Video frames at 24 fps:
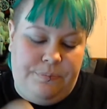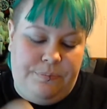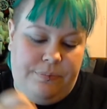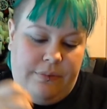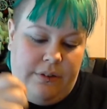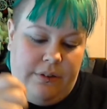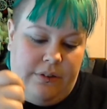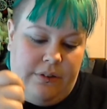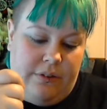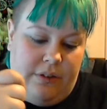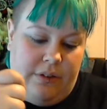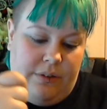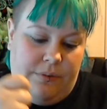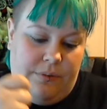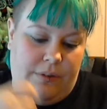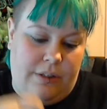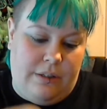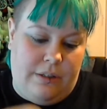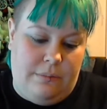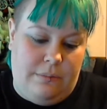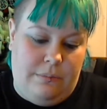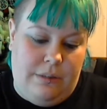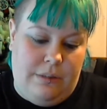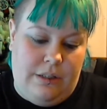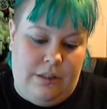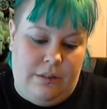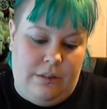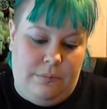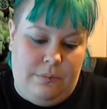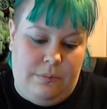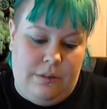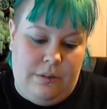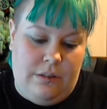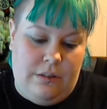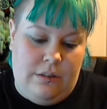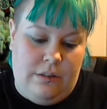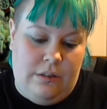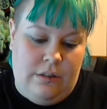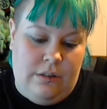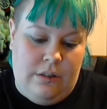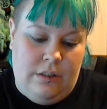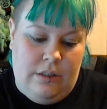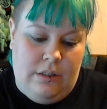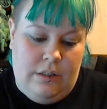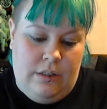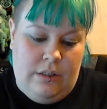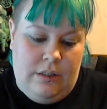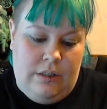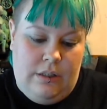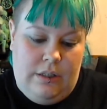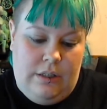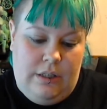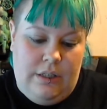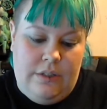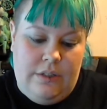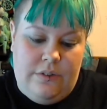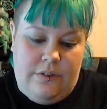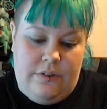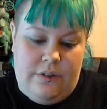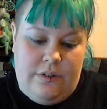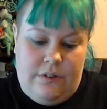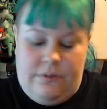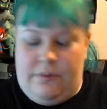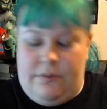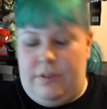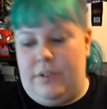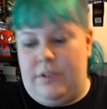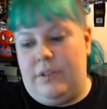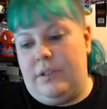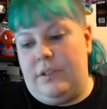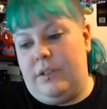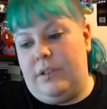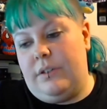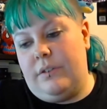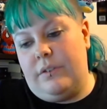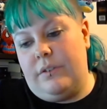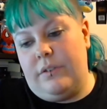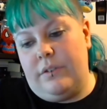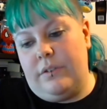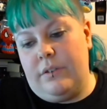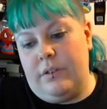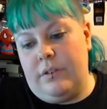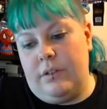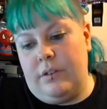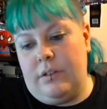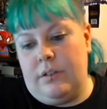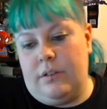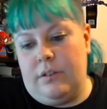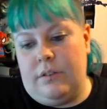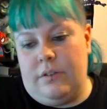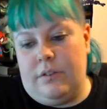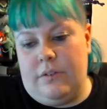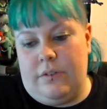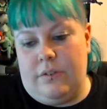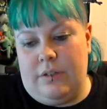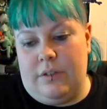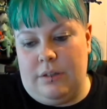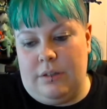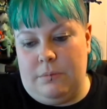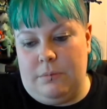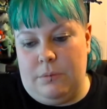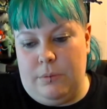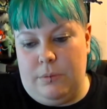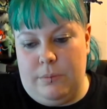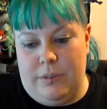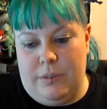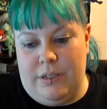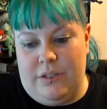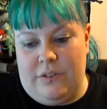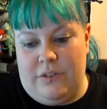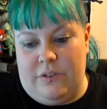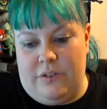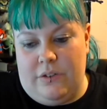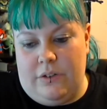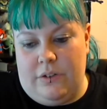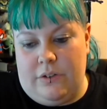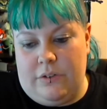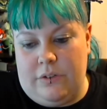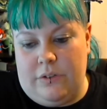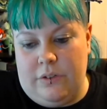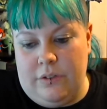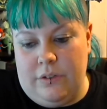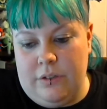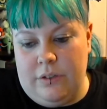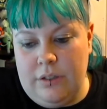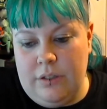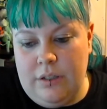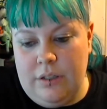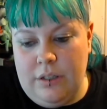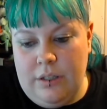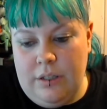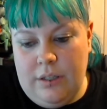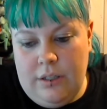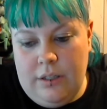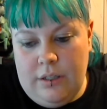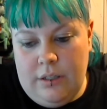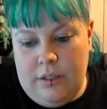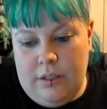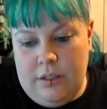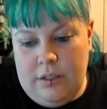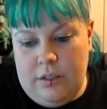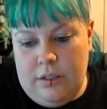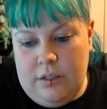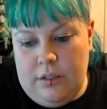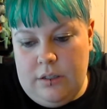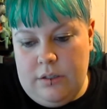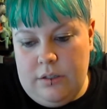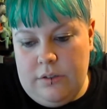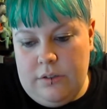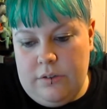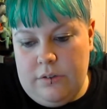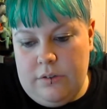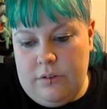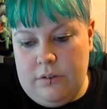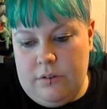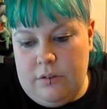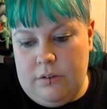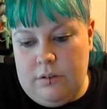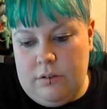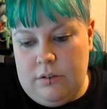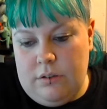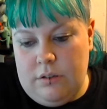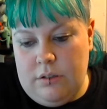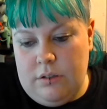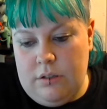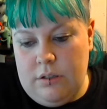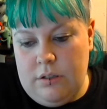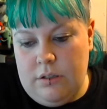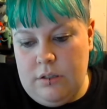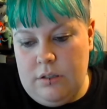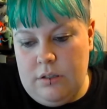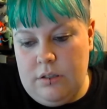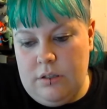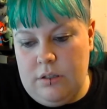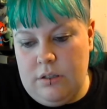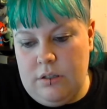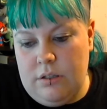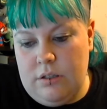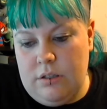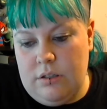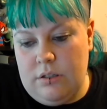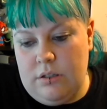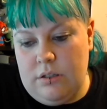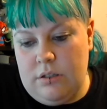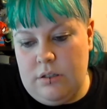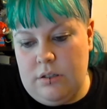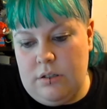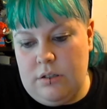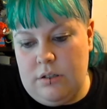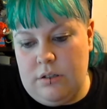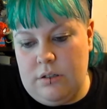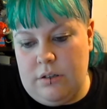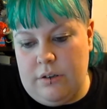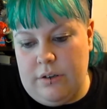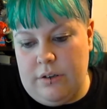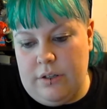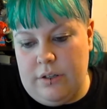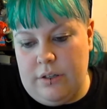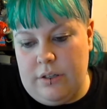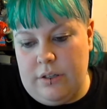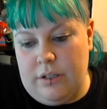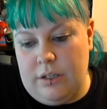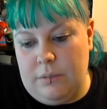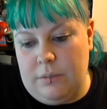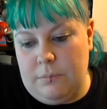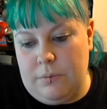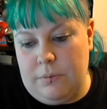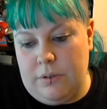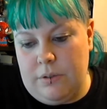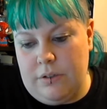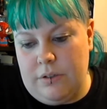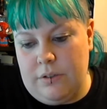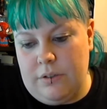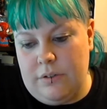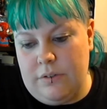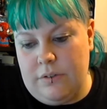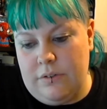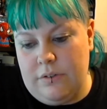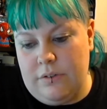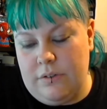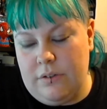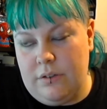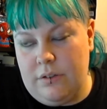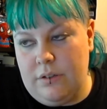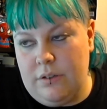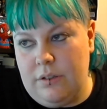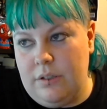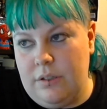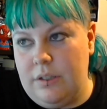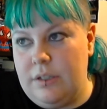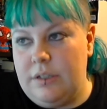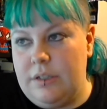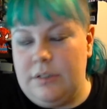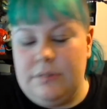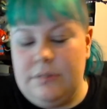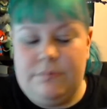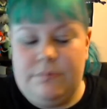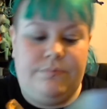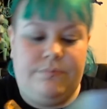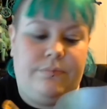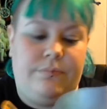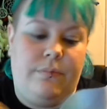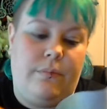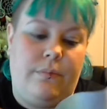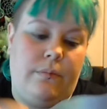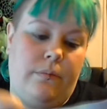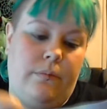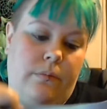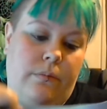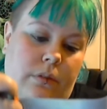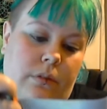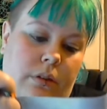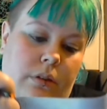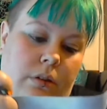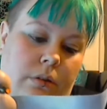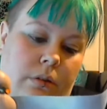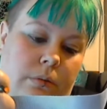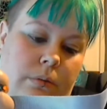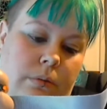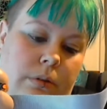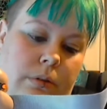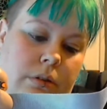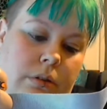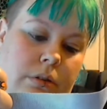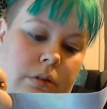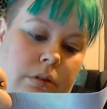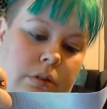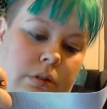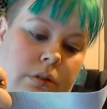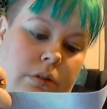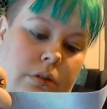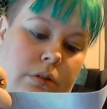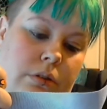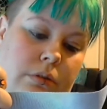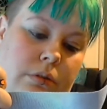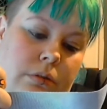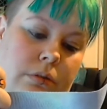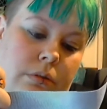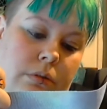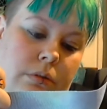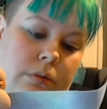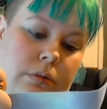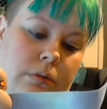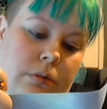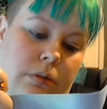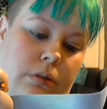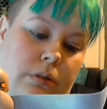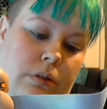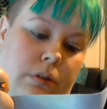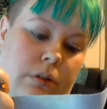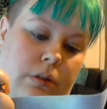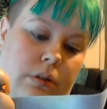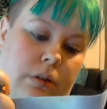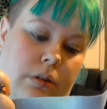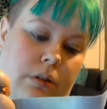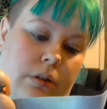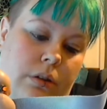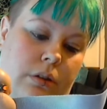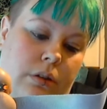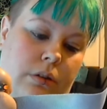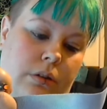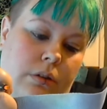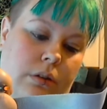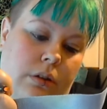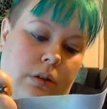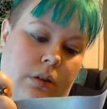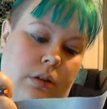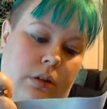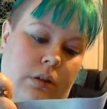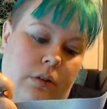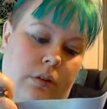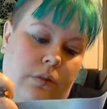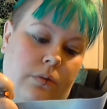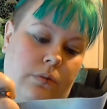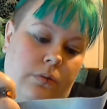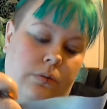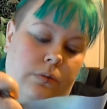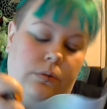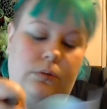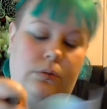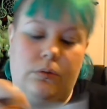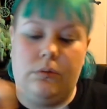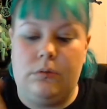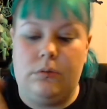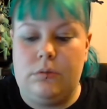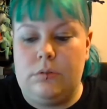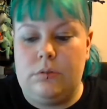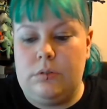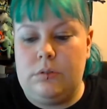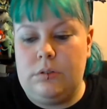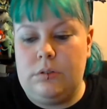see if I can make it a bit easier to find things, because at the moment it sucks. So, and highlighting parts. 1, 2, 3, 4.